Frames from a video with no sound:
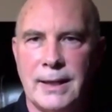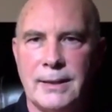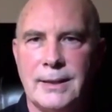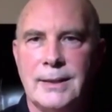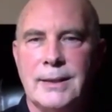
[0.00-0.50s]

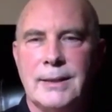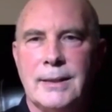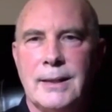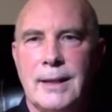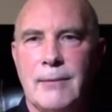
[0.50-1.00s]
And
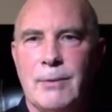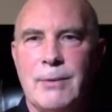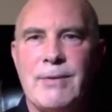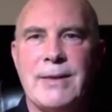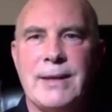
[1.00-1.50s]

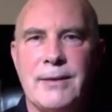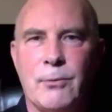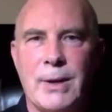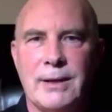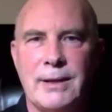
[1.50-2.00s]
when we find that
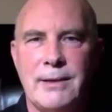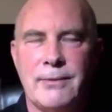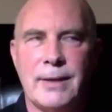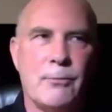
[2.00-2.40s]
different way to live,